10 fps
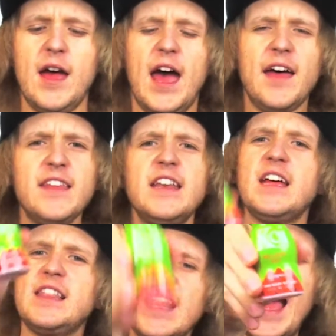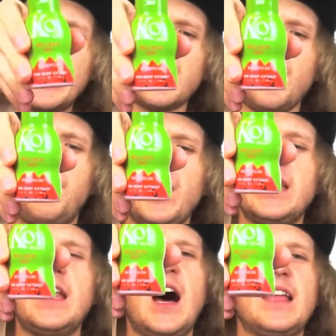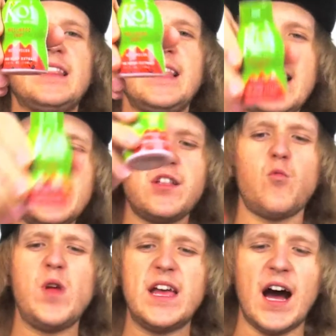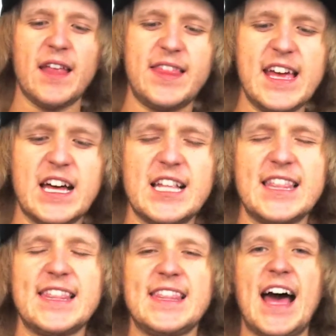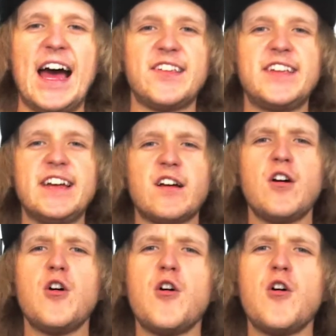And then last but not least, we got the classic